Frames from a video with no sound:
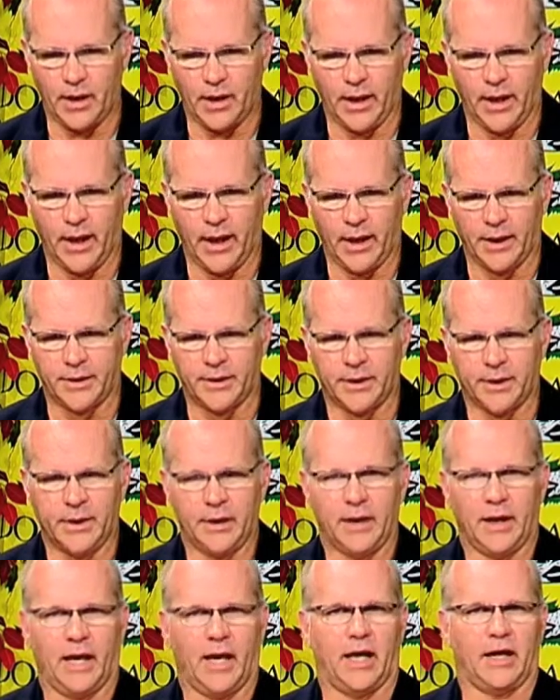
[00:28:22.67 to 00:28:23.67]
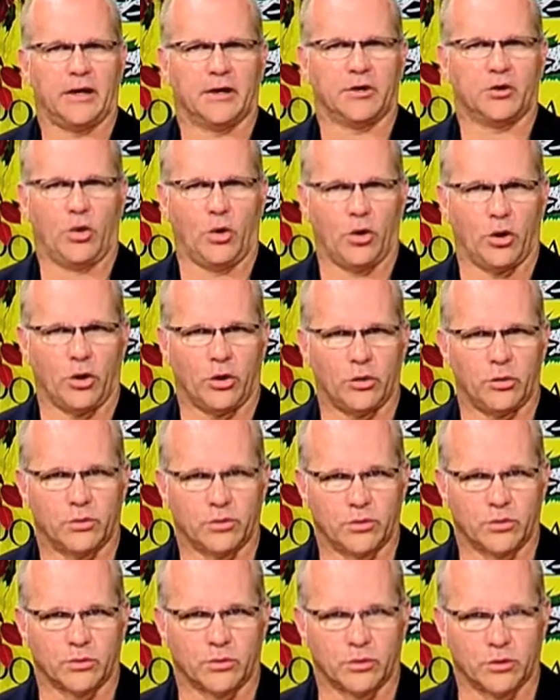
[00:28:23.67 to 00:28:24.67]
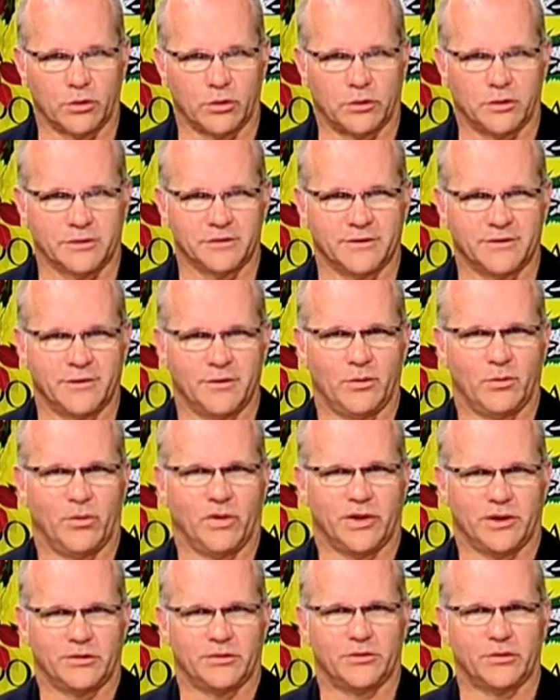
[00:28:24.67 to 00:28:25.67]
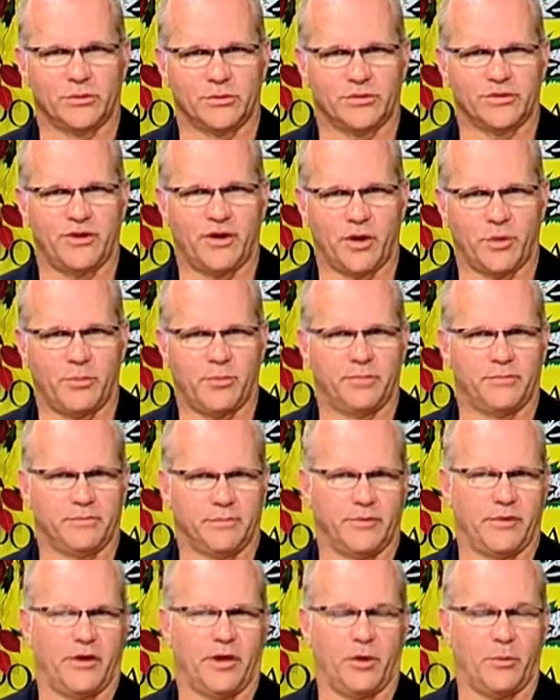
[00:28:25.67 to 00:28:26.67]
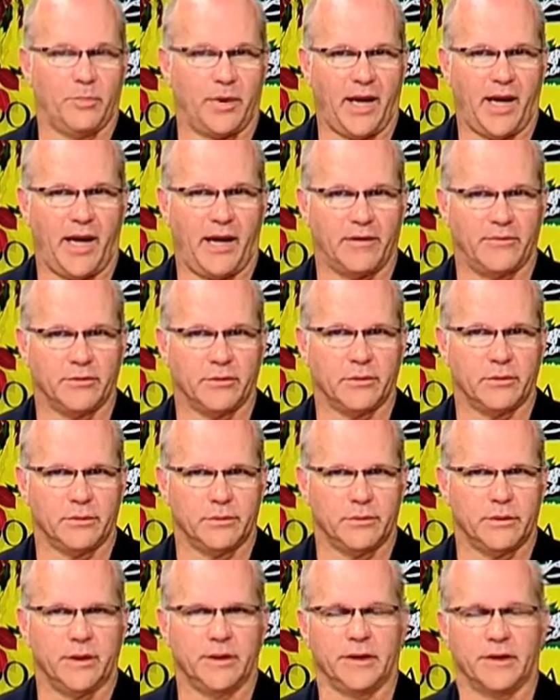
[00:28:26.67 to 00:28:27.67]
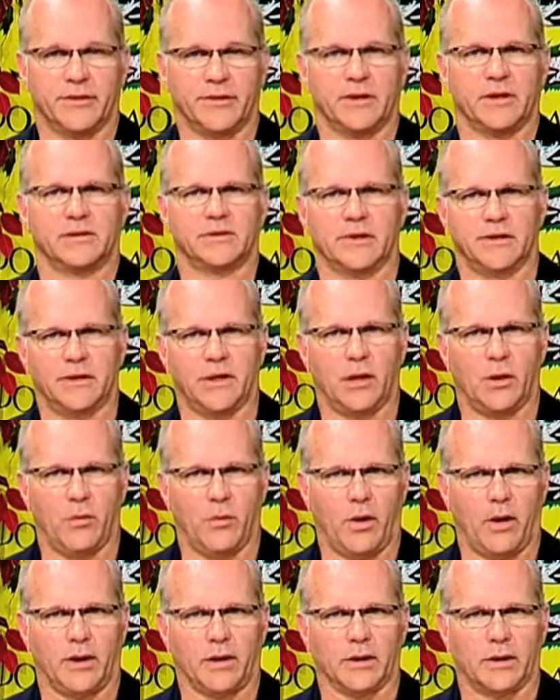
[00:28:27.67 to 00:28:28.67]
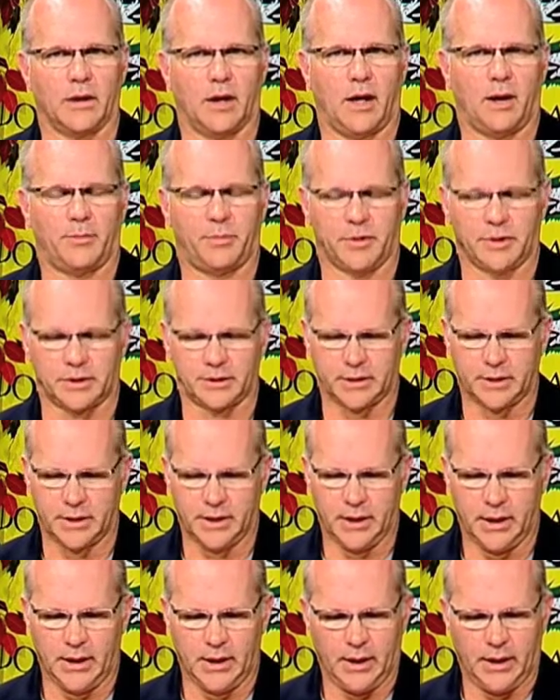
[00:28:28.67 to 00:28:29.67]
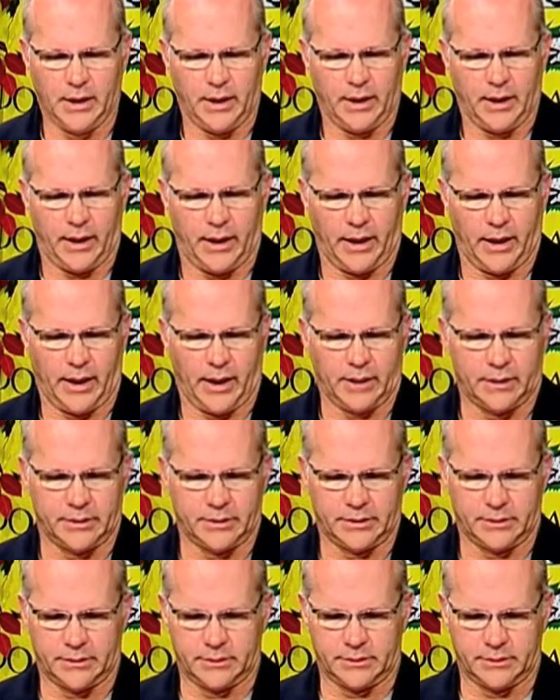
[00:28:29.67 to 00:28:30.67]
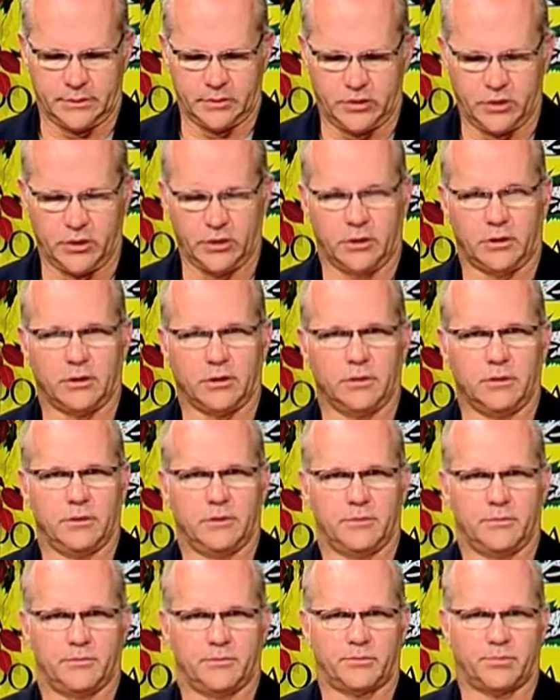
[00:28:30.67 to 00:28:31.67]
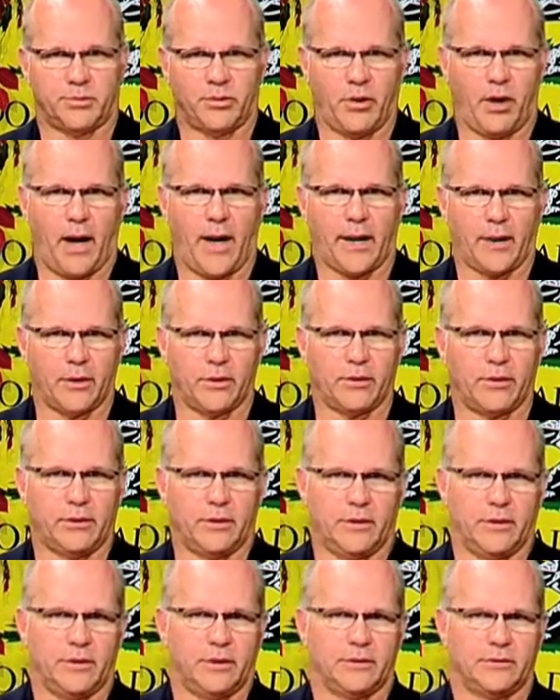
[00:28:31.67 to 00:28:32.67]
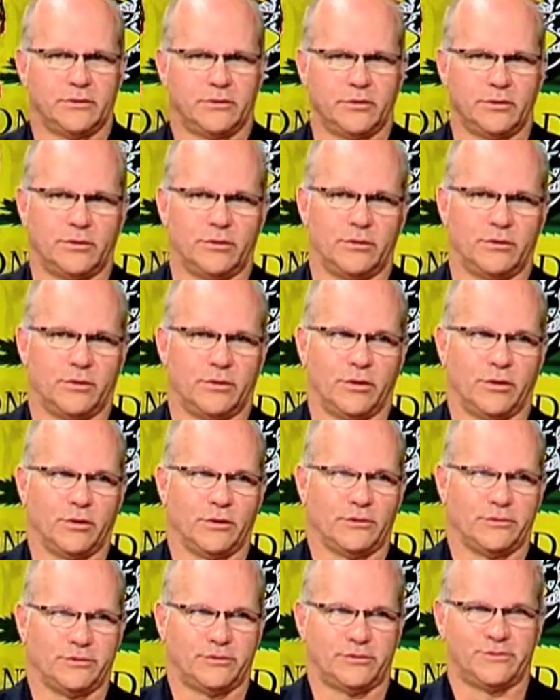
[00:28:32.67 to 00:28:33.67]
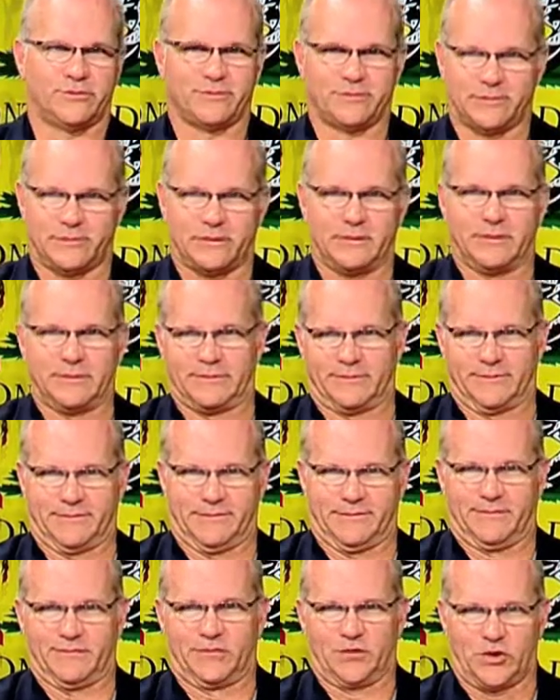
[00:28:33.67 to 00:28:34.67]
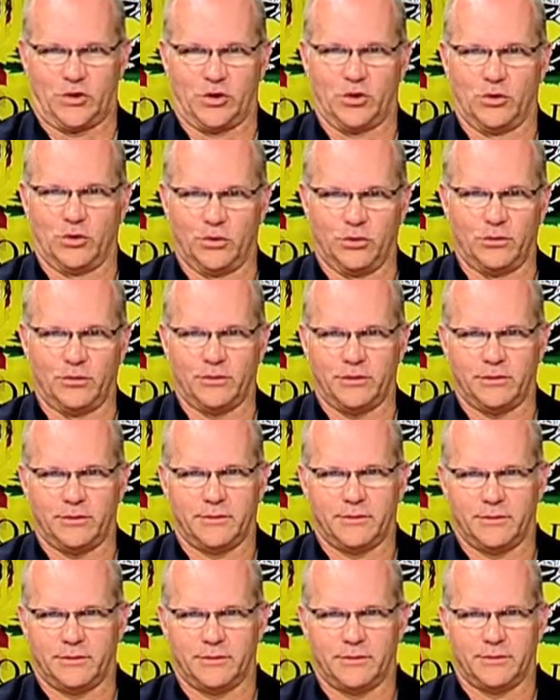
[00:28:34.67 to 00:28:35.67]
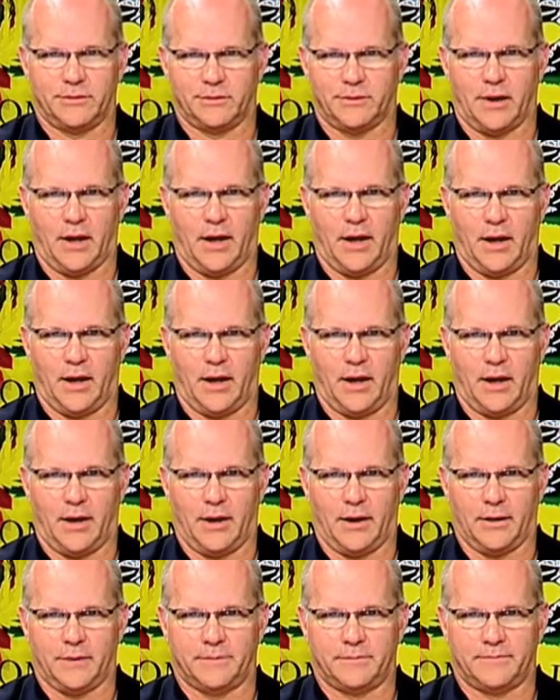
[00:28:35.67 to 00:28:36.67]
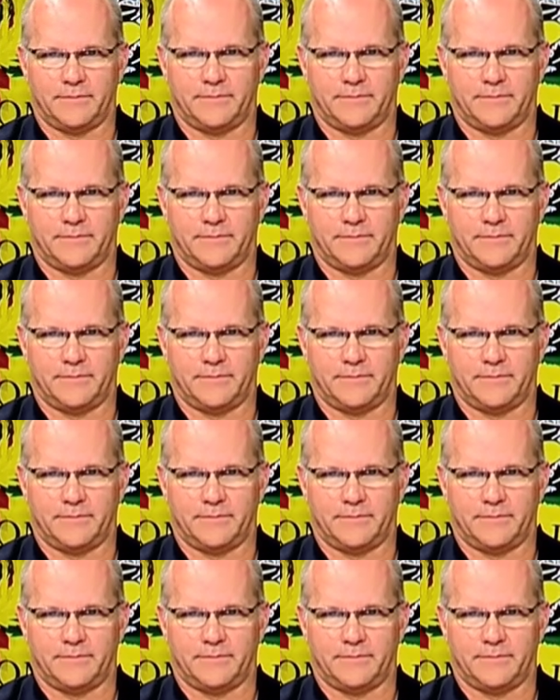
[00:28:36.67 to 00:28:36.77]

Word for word: and, and ignore the rules when it suits their, their behavior and the things that they want to accomplish. And Jill, prior to her June, uh,